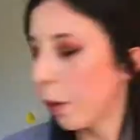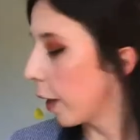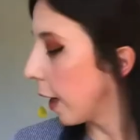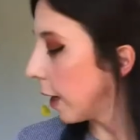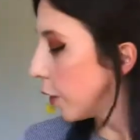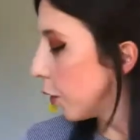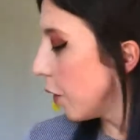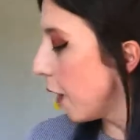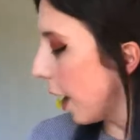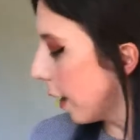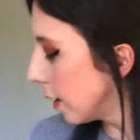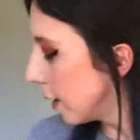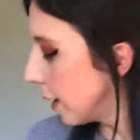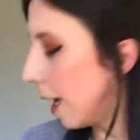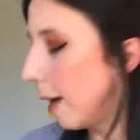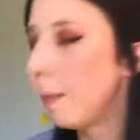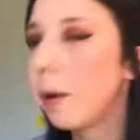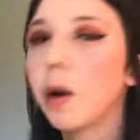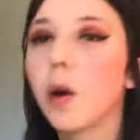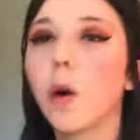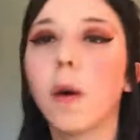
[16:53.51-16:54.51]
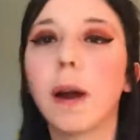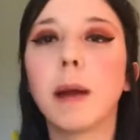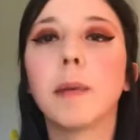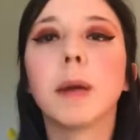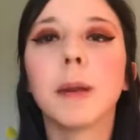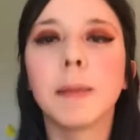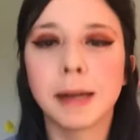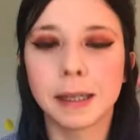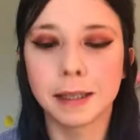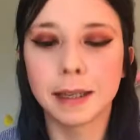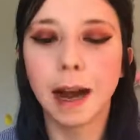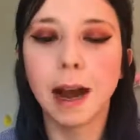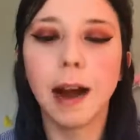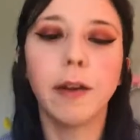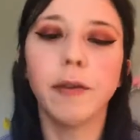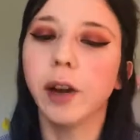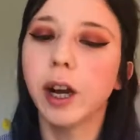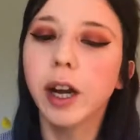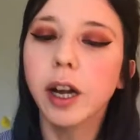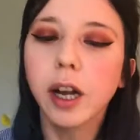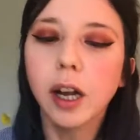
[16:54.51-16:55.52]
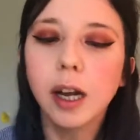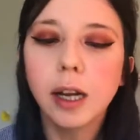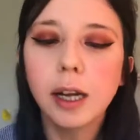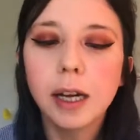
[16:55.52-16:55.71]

Okay, so next I'm gonna go in with mascara,